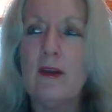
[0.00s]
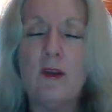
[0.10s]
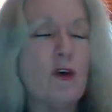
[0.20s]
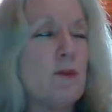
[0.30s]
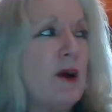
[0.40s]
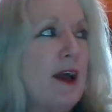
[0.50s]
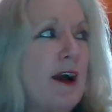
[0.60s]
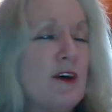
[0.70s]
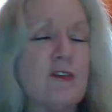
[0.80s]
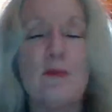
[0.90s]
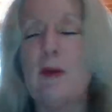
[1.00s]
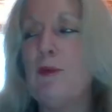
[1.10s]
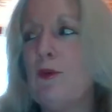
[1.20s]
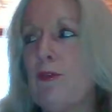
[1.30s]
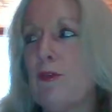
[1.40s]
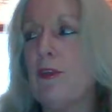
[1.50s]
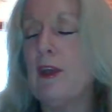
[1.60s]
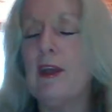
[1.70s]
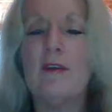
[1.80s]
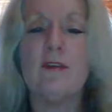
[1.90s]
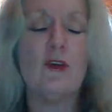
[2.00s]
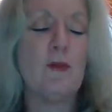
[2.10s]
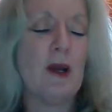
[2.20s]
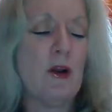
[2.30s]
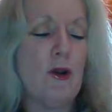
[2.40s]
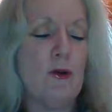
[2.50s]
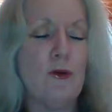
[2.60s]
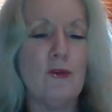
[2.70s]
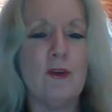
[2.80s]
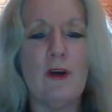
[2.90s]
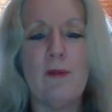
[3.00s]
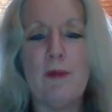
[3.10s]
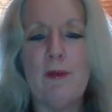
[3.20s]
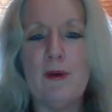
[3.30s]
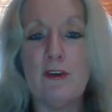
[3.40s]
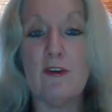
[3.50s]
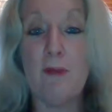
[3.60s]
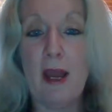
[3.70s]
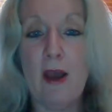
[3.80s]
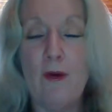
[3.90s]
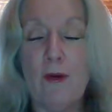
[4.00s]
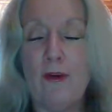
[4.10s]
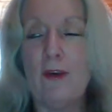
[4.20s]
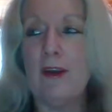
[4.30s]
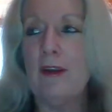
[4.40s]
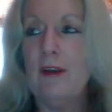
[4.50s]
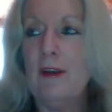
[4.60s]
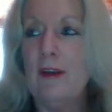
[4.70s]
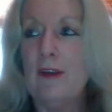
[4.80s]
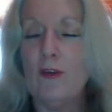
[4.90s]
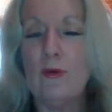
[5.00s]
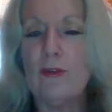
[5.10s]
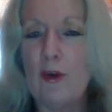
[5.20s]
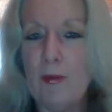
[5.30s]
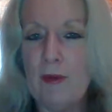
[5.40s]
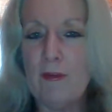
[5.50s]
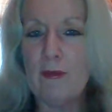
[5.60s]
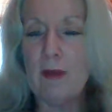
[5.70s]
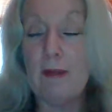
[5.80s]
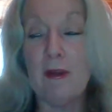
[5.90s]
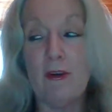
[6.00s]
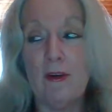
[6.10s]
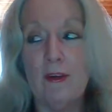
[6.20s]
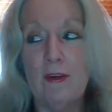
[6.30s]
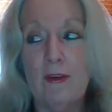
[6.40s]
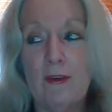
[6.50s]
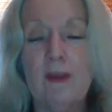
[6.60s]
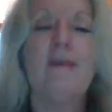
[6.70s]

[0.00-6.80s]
Look at my house and my beautiful things, and look at my clothes, and I'm a person of power, and doors open for me, but not you.